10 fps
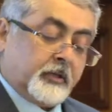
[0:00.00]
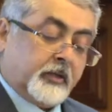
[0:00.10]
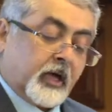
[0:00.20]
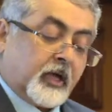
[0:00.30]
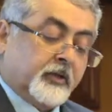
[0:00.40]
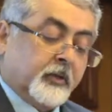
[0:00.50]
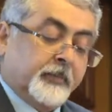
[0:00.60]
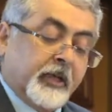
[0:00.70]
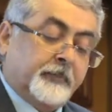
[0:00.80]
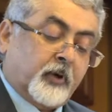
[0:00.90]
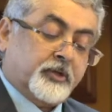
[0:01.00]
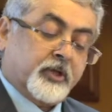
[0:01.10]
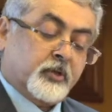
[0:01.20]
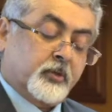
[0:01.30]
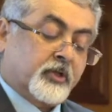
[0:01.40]
The other big
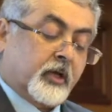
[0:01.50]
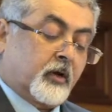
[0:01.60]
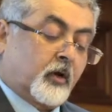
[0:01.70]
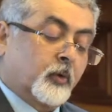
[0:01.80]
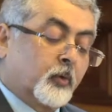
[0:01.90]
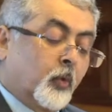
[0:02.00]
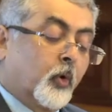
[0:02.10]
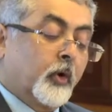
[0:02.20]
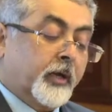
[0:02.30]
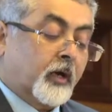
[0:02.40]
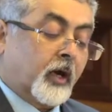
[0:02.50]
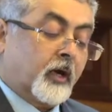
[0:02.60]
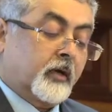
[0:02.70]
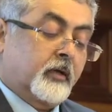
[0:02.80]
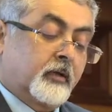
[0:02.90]
projects which are ongoing
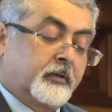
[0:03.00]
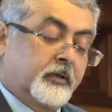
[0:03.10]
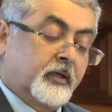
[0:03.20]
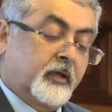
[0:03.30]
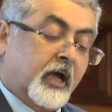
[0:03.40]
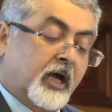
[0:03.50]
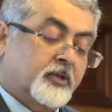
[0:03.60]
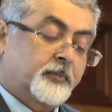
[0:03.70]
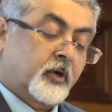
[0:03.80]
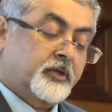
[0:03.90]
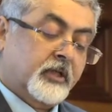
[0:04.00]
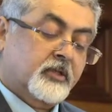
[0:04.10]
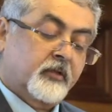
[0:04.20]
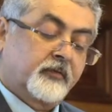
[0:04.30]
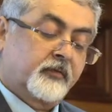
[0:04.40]
are the large
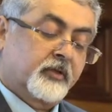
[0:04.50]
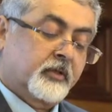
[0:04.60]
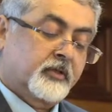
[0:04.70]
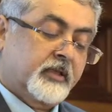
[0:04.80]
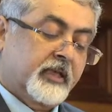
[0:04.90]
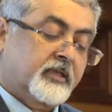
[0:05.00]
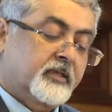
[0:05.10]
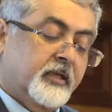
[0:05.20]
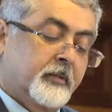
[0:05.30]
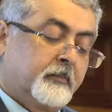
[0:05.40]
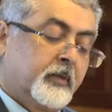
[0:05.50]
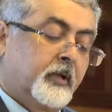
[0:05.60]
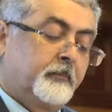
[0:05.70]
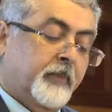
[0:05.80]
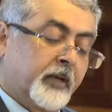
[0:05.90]
projects of
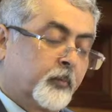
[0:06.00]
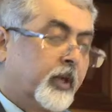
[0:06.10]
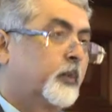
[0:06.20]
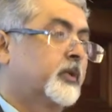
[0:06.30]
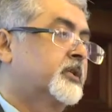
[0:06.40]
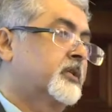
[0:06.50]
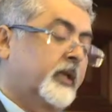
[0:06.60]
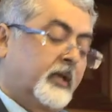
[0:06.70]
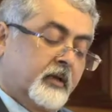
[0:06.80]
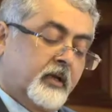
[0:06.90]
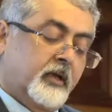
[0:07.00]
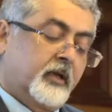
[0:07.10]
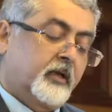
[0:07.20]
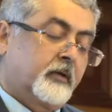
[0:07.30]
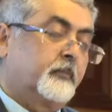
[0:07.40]
CSTM Panvel, which is again
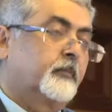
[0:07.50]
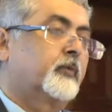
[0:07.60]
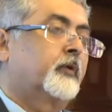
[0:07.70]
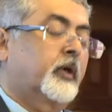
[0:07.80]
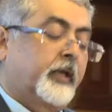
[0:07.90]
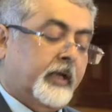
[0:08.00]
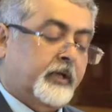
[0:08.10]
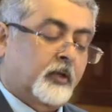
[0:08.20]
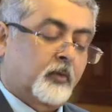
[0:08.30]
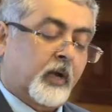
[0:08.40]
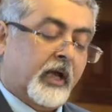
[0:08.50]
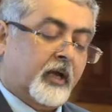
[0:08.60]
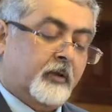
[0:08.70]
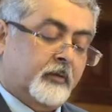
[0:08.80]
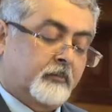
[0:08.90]
connected
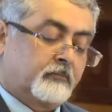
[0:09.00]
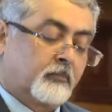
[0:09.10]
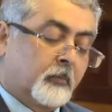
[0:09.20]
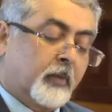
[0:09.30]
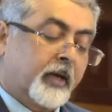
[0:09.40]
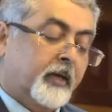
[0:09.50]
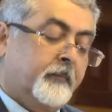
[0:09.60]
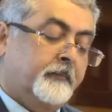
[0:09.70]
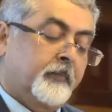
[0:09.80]
via Mumbai,